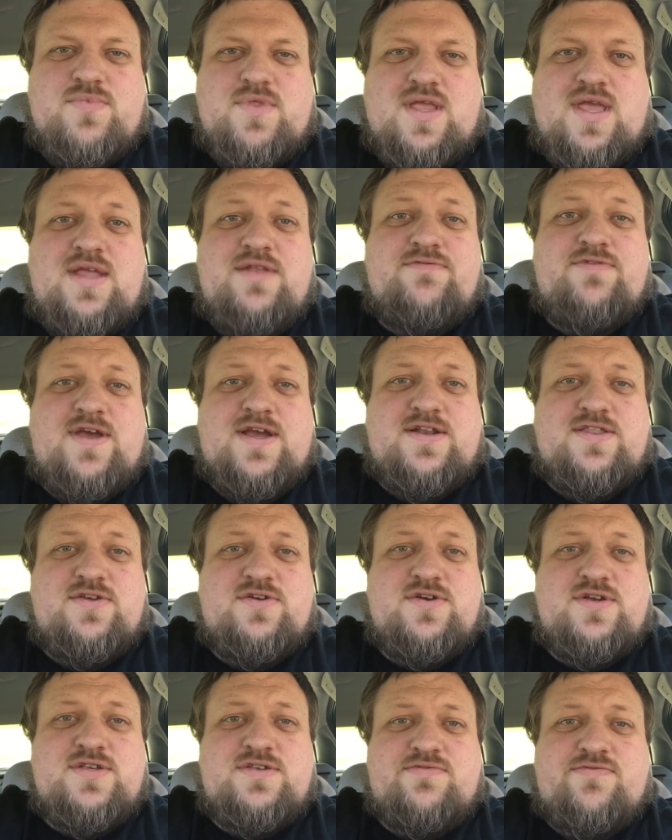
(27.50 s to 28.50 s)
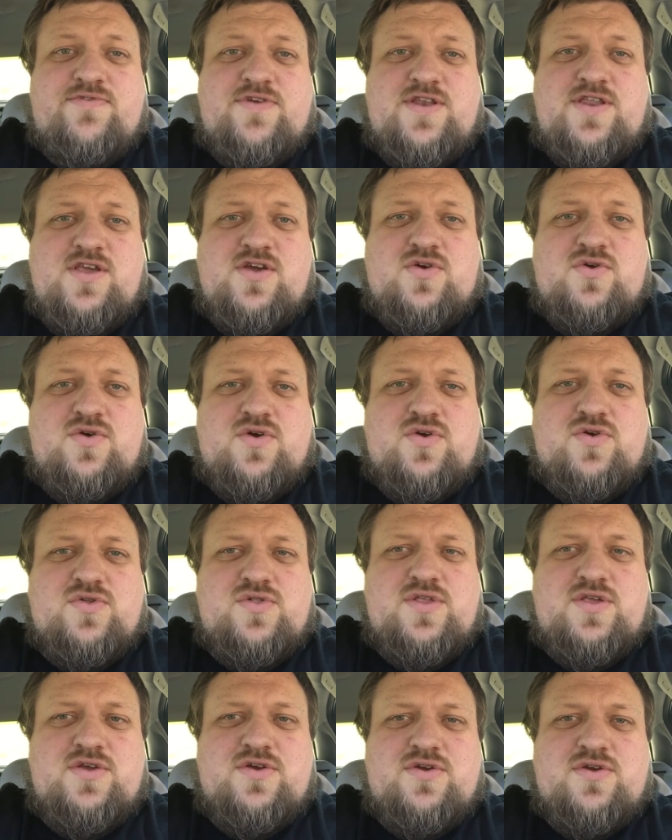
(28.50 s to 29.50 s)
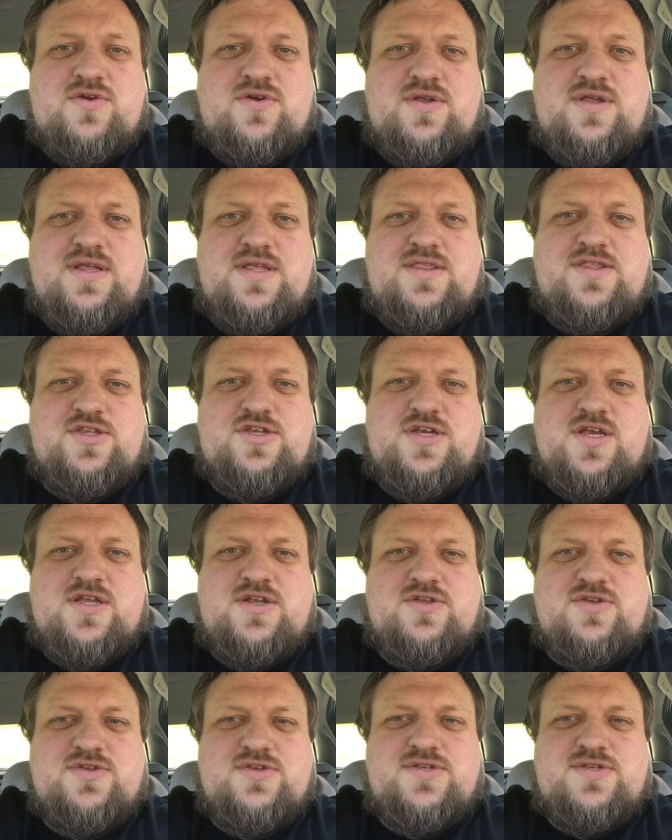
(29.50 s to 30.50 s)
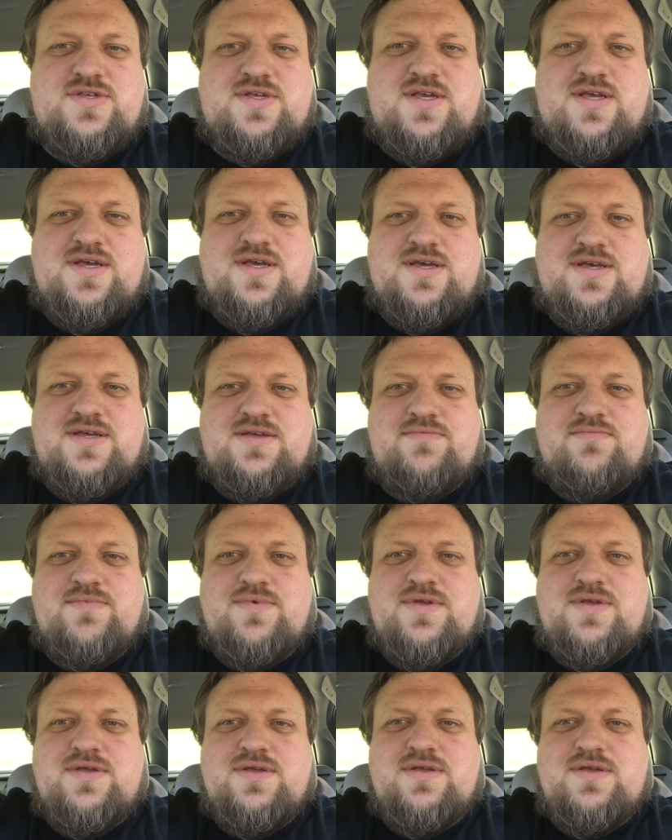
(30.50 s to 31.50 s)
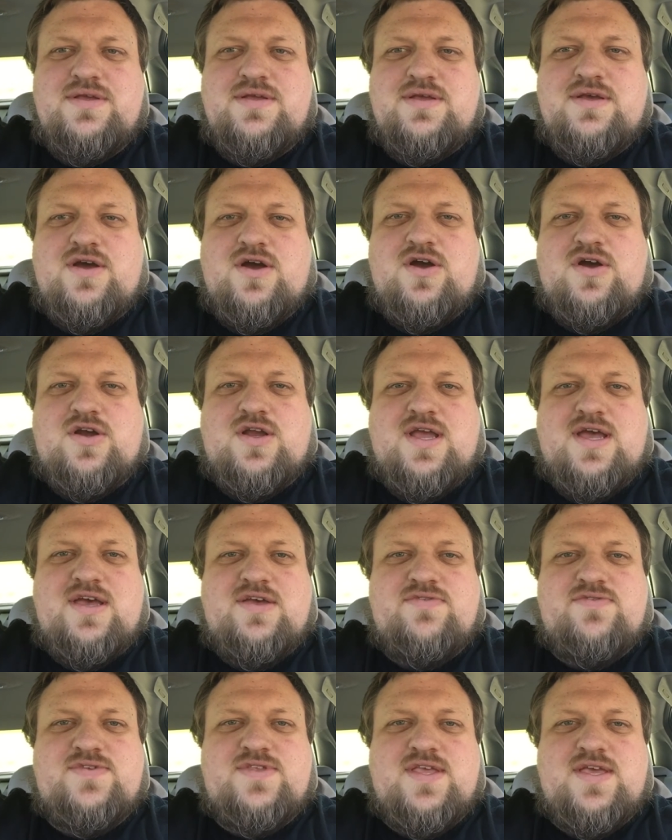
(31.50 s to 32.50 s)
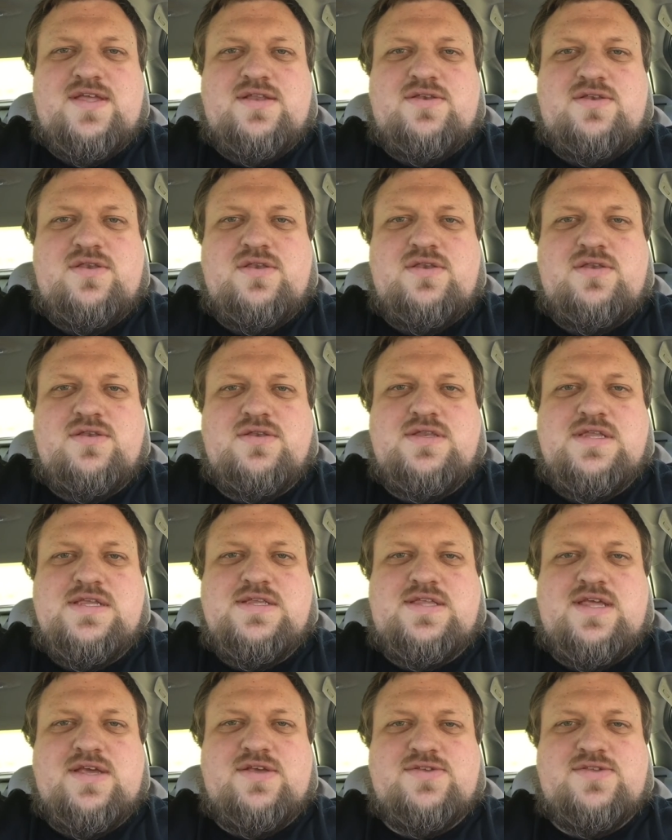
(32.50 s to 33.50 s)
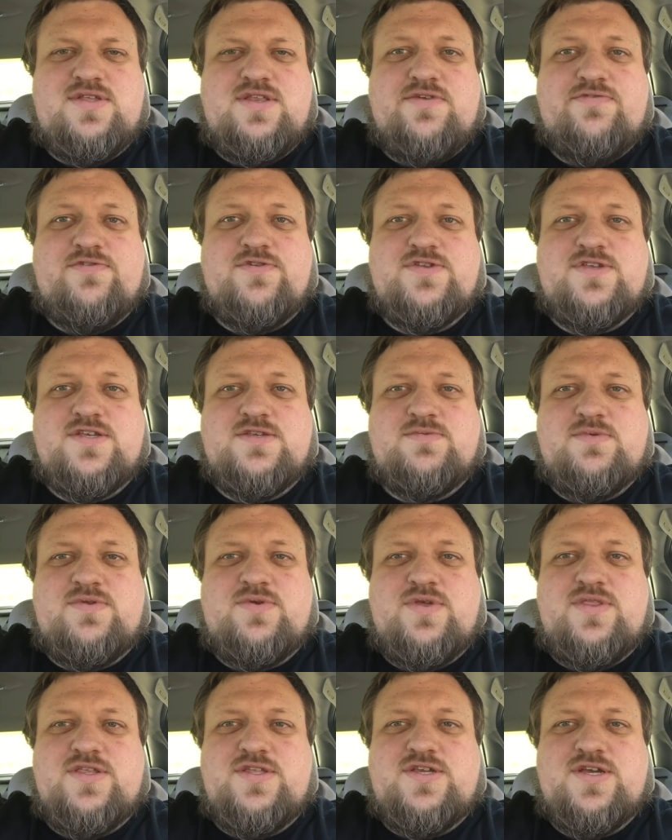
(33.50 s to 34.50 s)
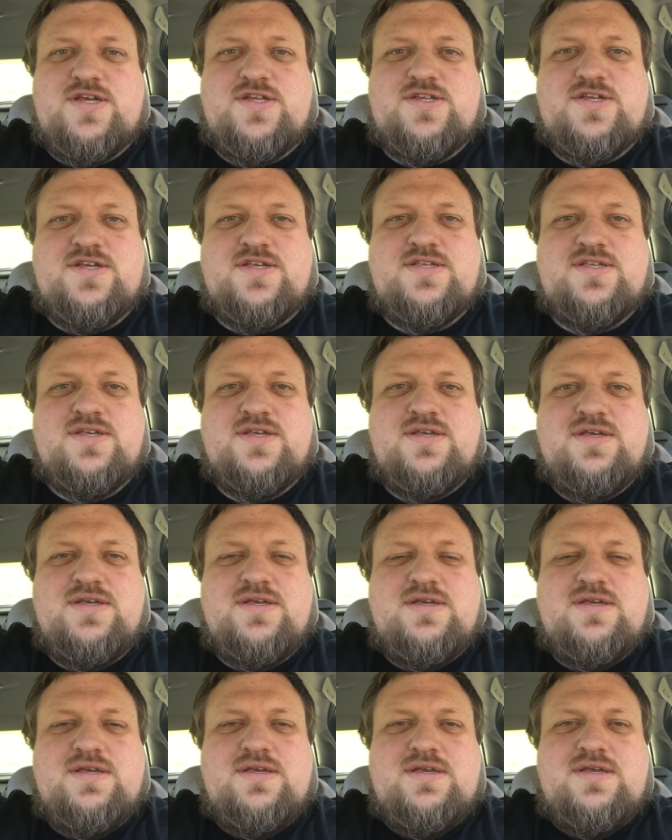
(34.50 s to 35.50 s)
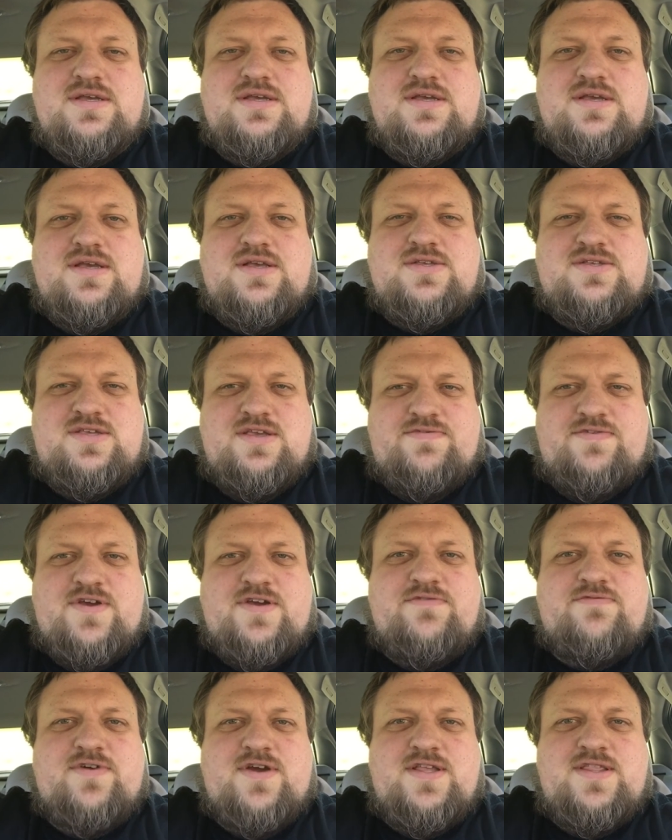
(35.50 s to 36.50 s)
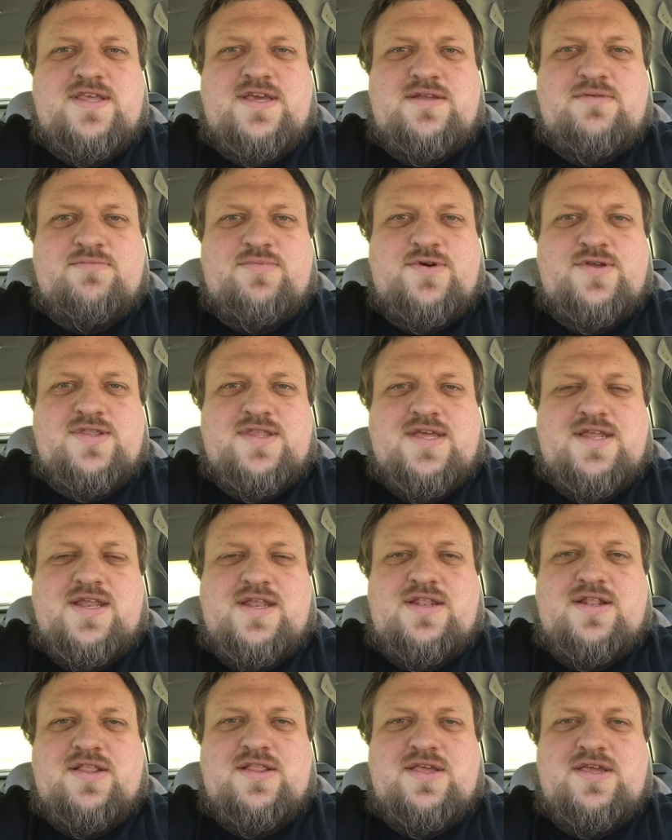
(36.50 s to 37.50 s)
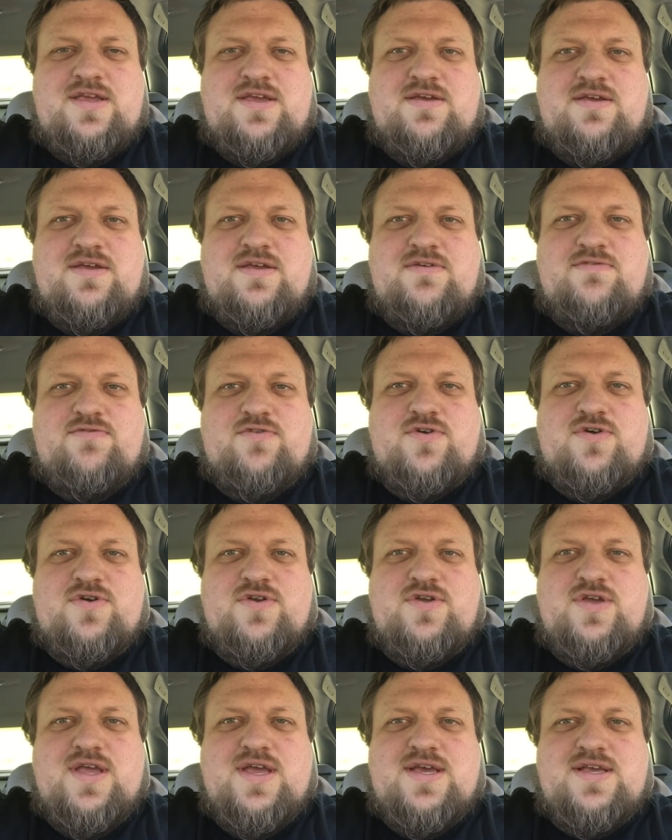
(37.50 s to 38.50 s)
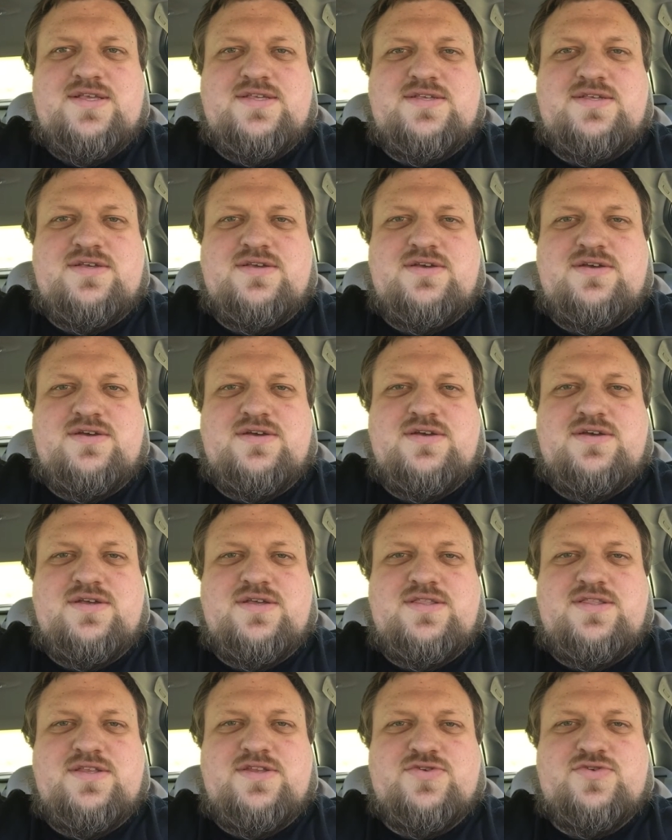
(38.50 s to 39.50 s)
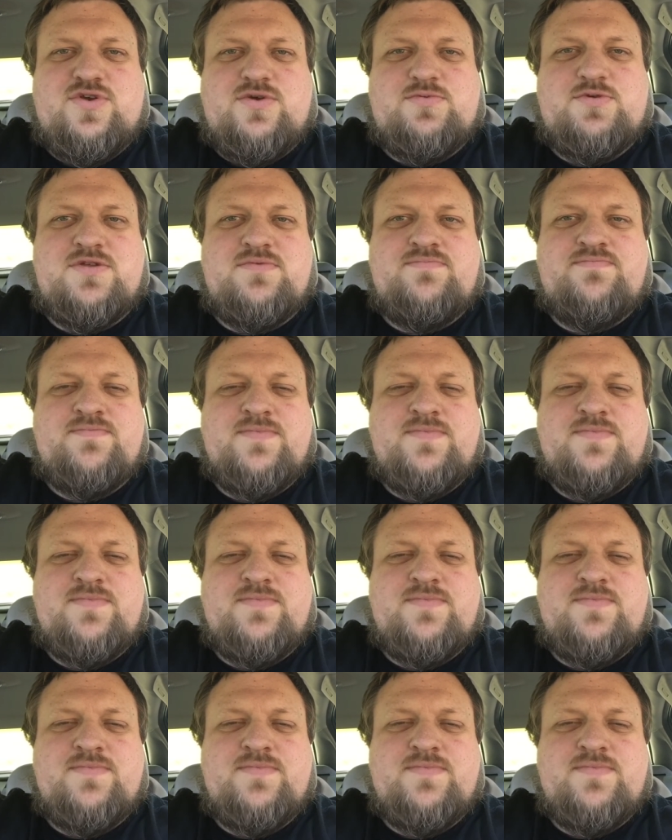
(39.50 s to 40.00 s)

In fact, there is a video earlier in the channel's archives that details the differences between the Cha-Chas. I'll see if I can find that and put that in the link for you guys in the description.